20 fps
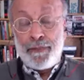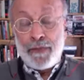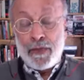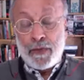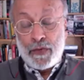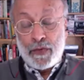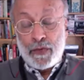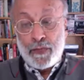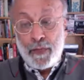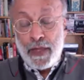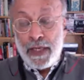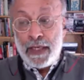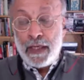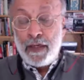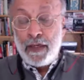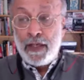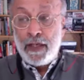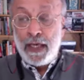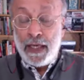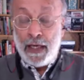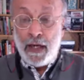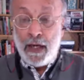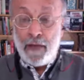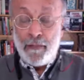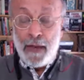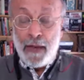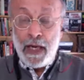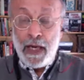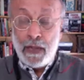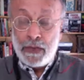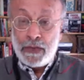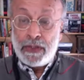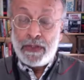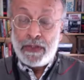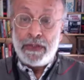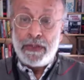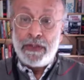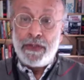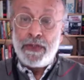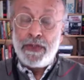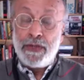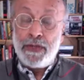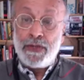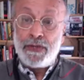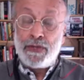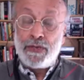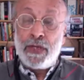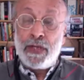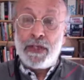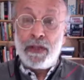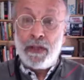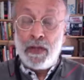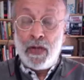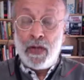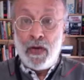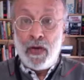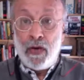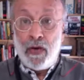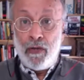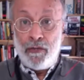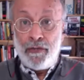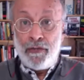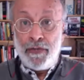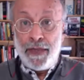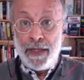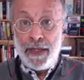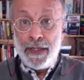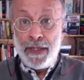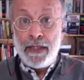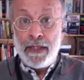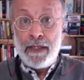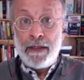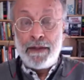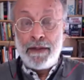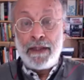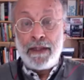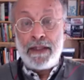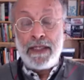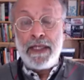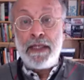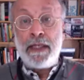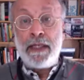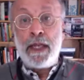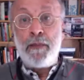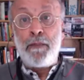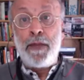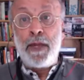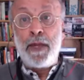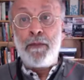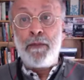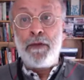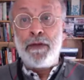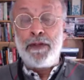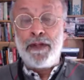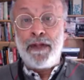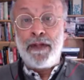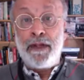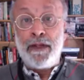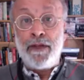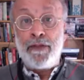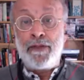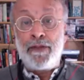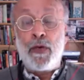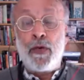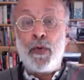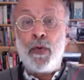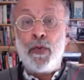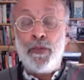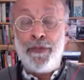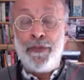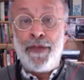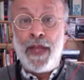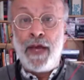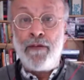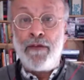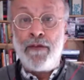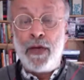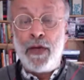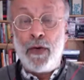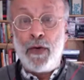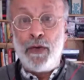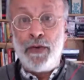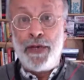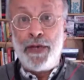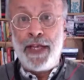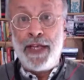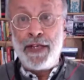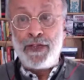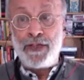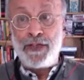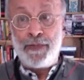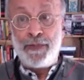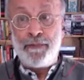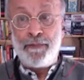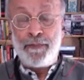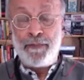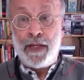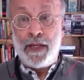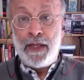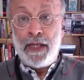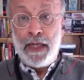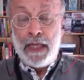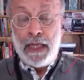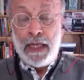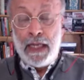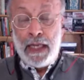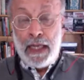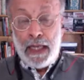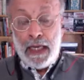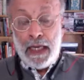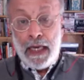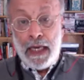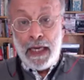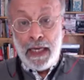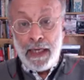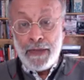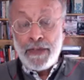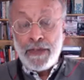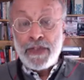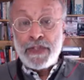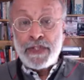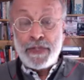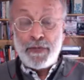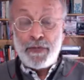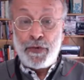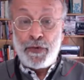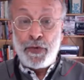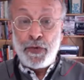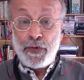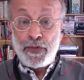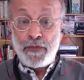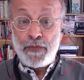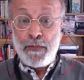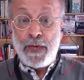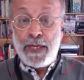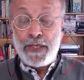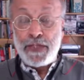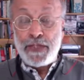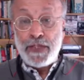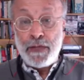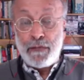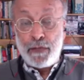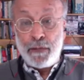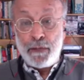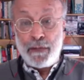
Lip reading: speaking about the struggle of the Dine people, the so-called Navajo Nation. This is Feroz Manji from